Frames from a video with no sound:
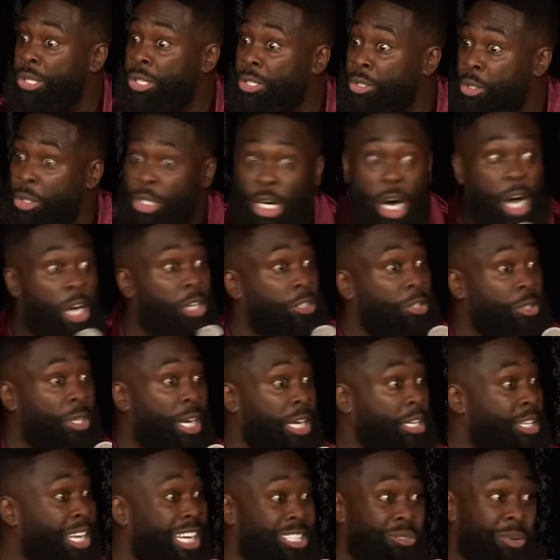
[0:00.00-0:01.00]
You can't do
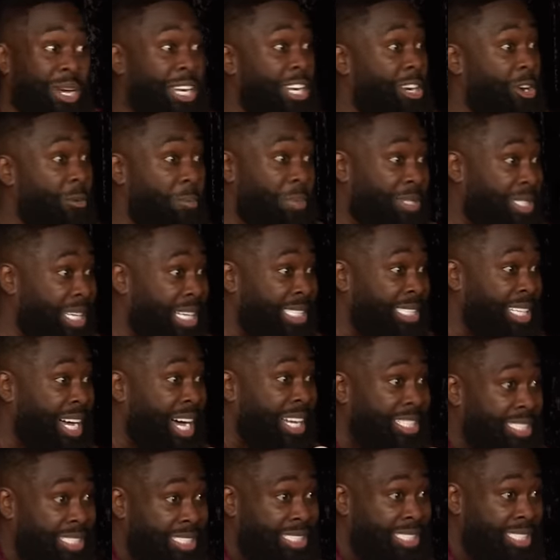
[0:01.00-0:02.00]
that. That's why they don't possess
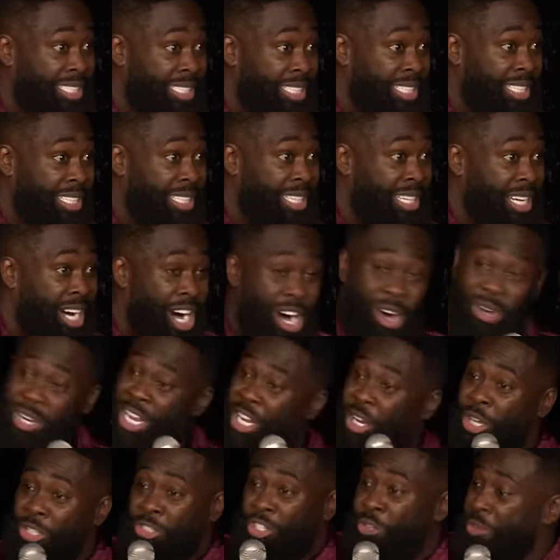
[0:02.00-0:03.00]
us. Oh,
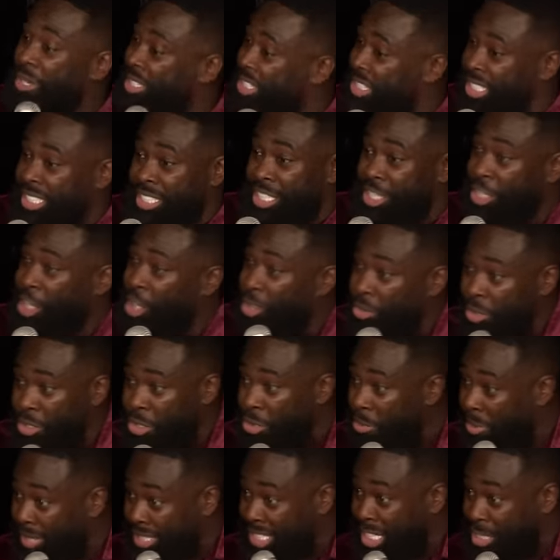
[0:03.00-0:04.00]
they got too much shit to deal
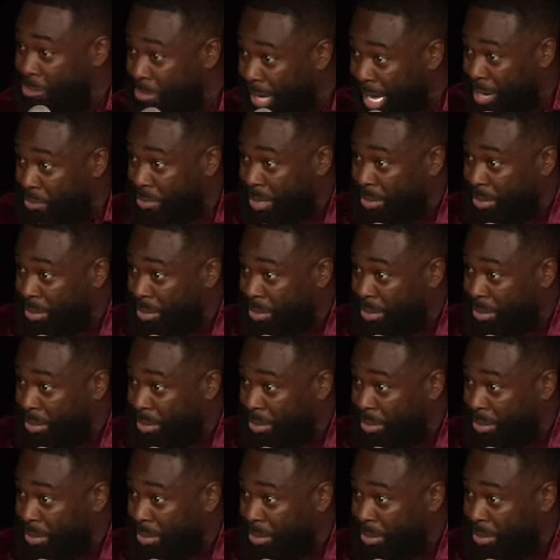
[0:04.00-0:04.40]
with. You possess black